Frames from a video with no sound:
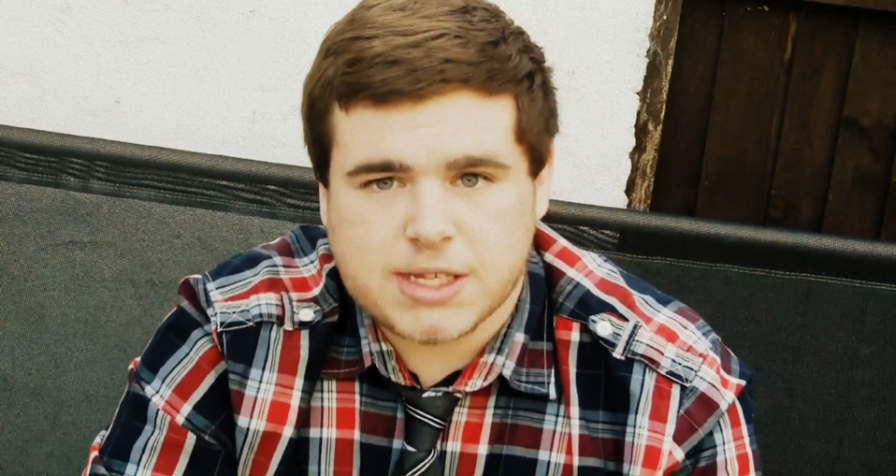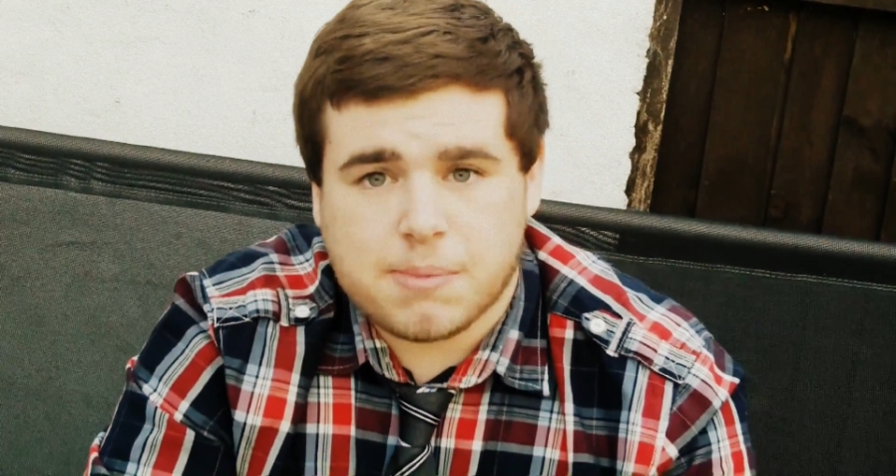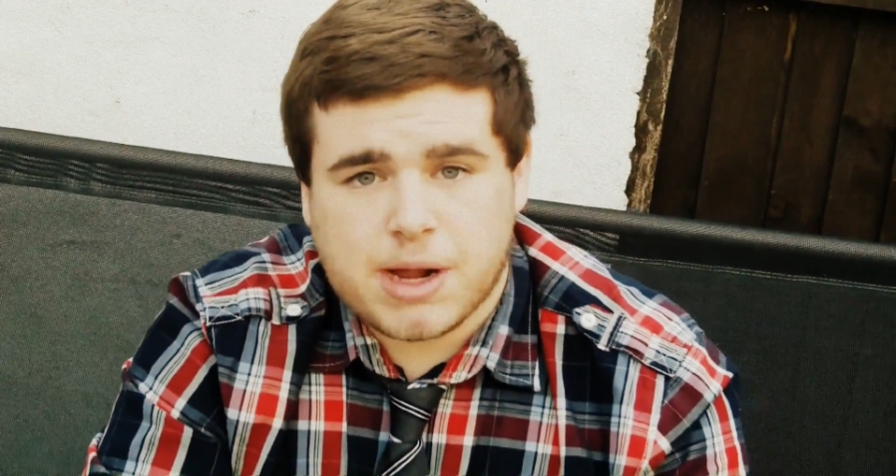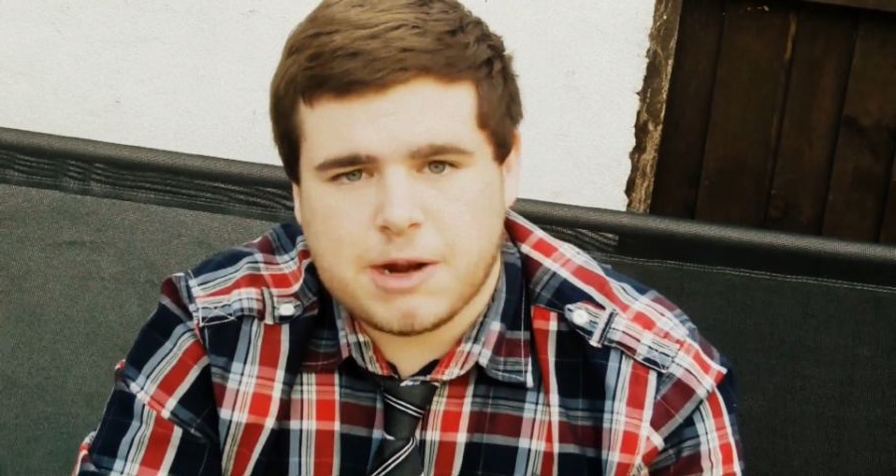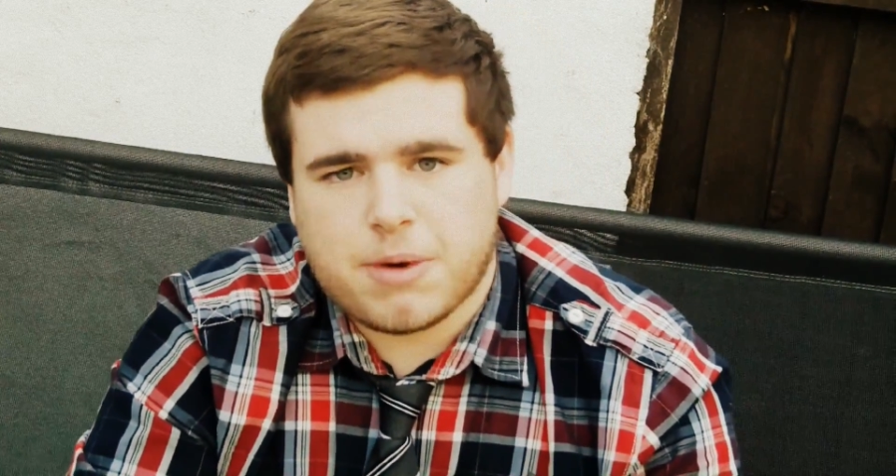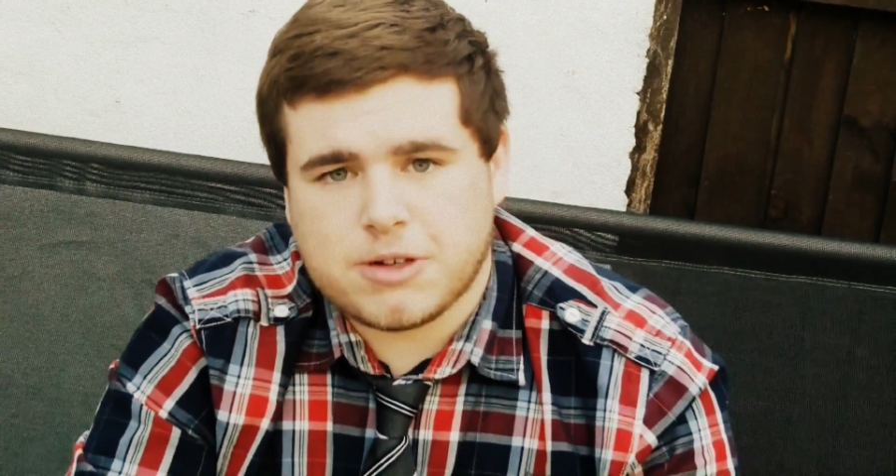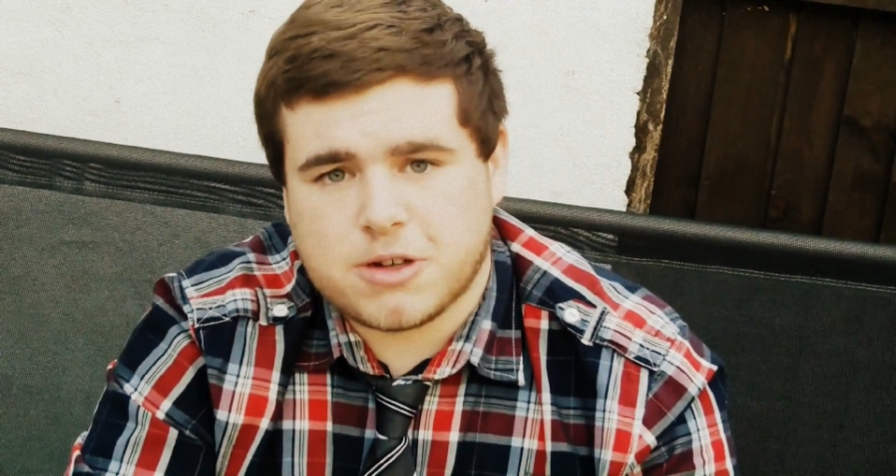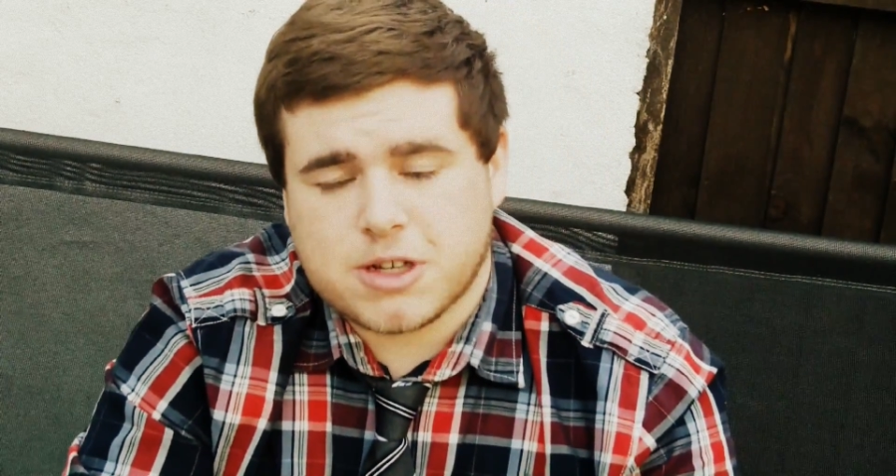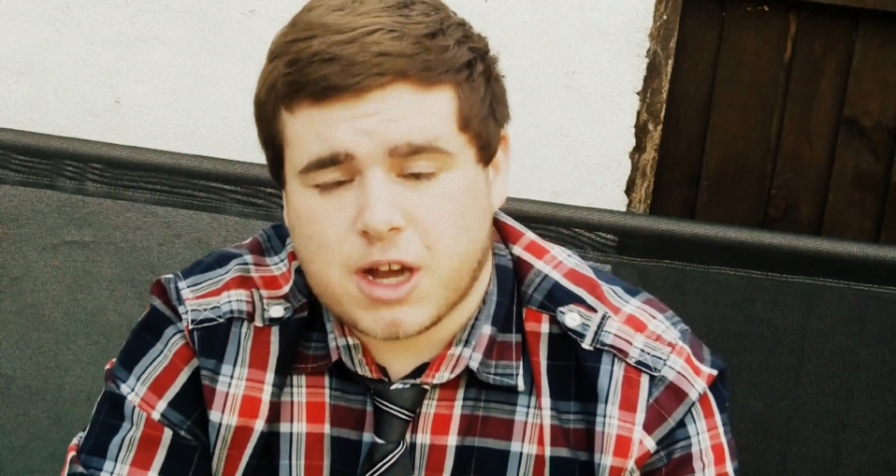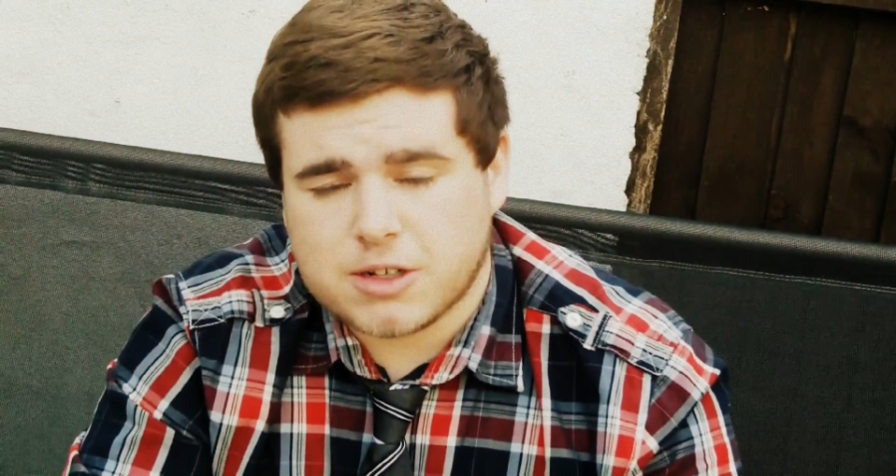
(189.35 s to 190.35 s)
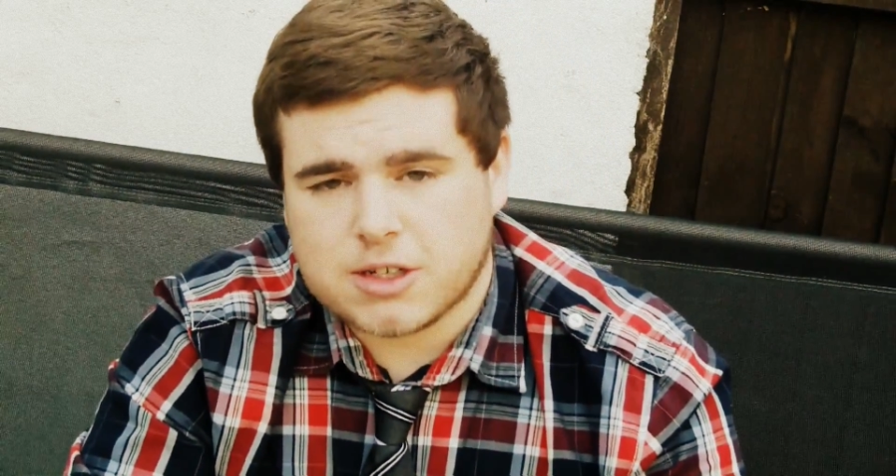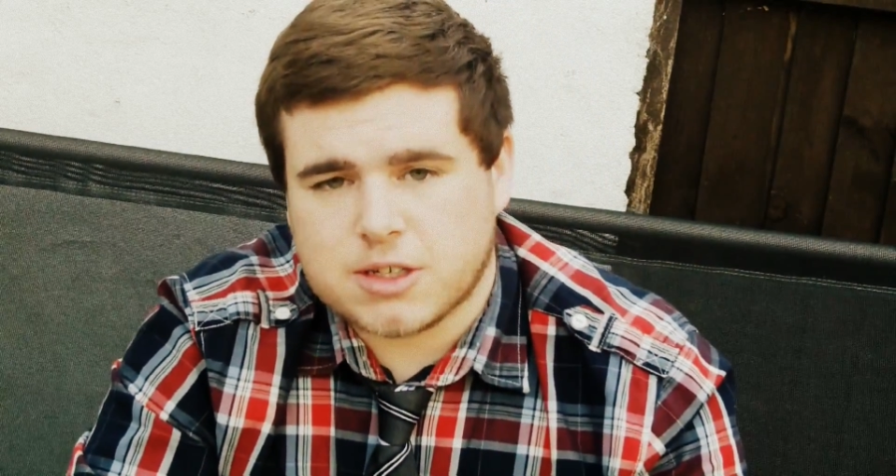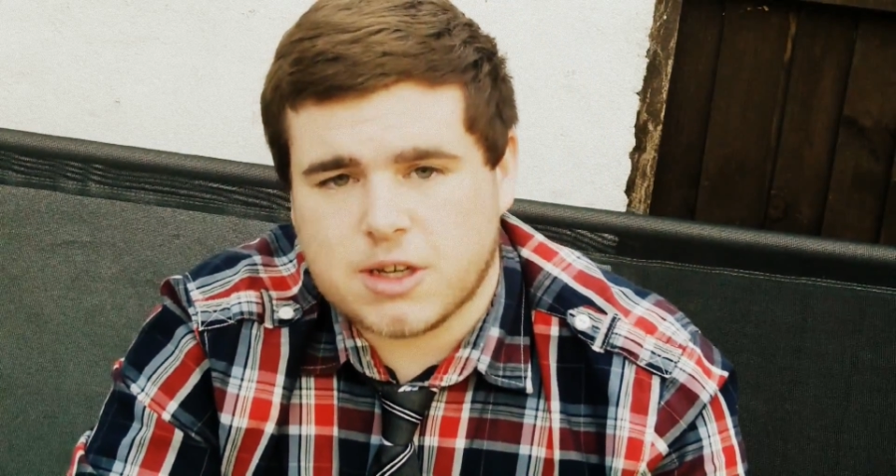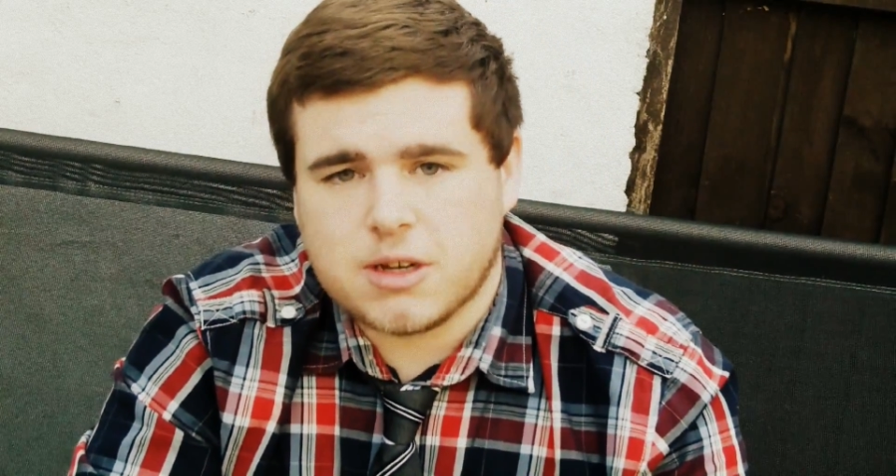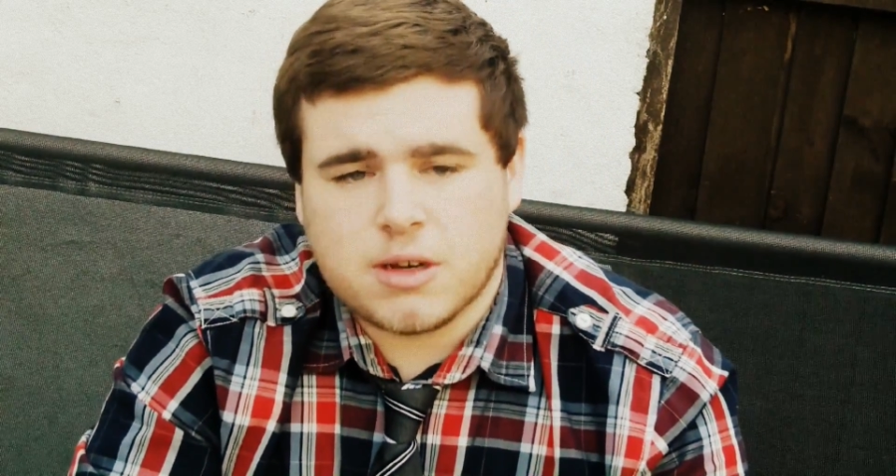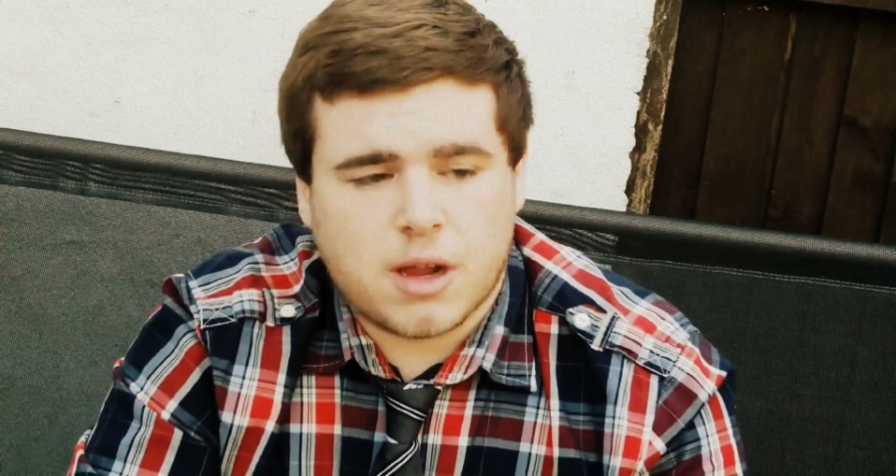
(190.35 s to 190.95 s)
played by Josh Hutcherson.